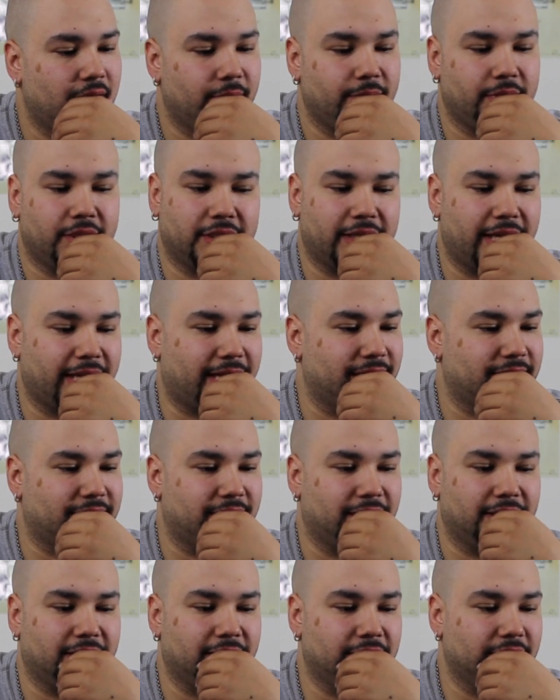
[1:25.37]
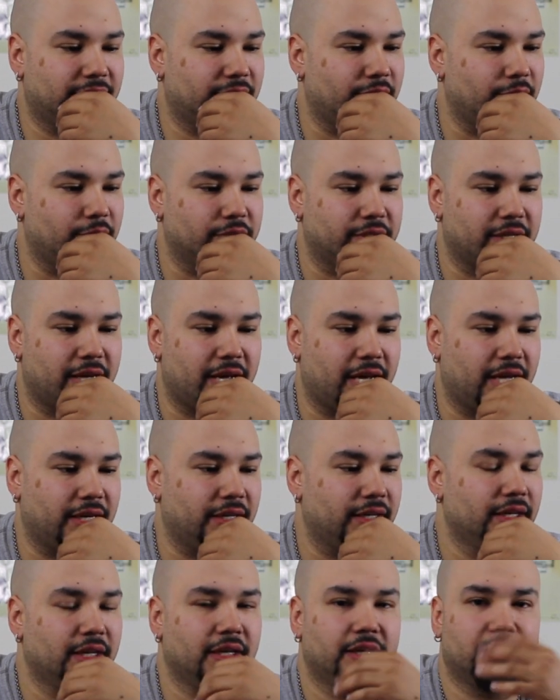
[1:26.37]
I mean, like I said, the list goes
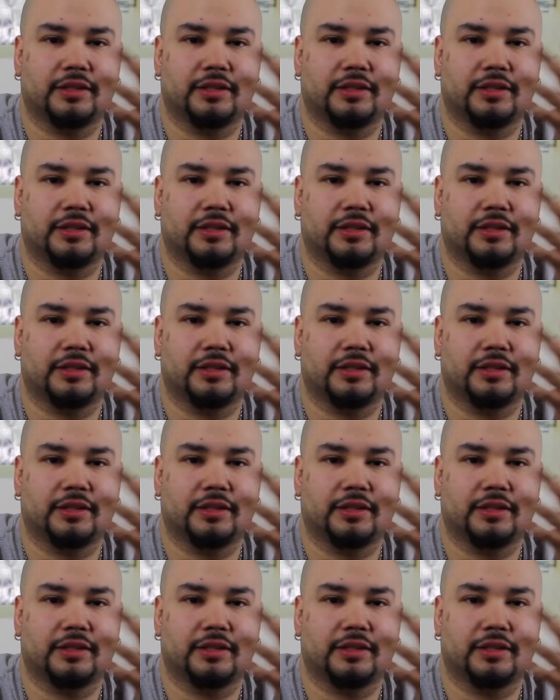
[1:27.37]
on.